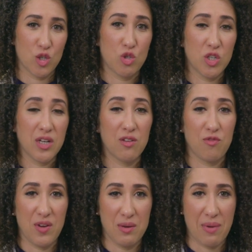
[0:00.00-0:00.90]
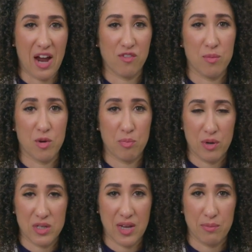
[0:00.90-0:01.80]
you should get feedback from your
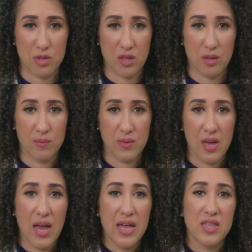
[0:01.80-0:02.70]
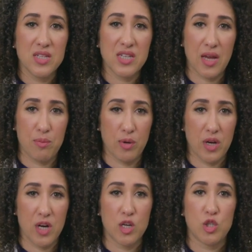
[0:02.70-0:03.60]
preceptor. This
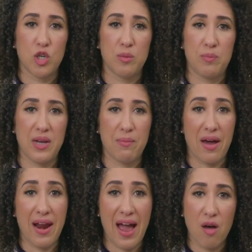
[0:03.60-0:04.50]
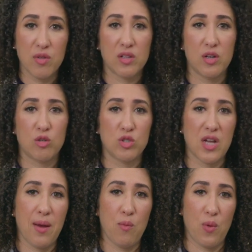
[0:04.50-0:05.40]
input should be about how the clinical
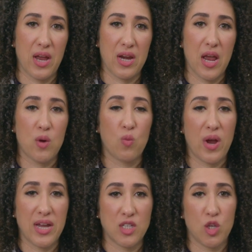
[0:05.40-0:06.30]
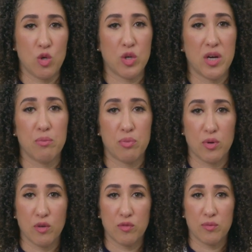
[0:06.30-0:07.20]
time went and ways that you could
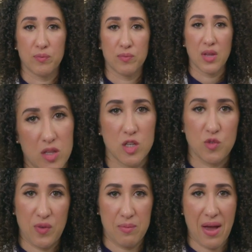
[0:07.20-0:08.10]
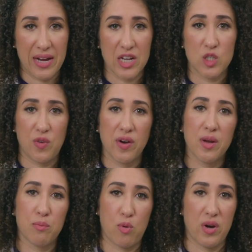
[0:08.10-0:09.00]
improve. This feedback is very
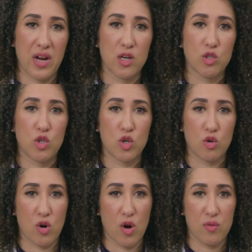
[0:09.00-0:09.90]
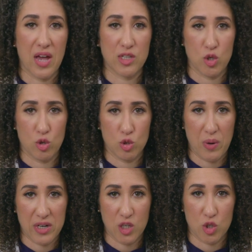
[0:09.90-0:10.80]
important to your growth as a nurse
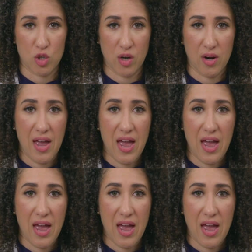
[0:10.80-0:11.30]
practitioner,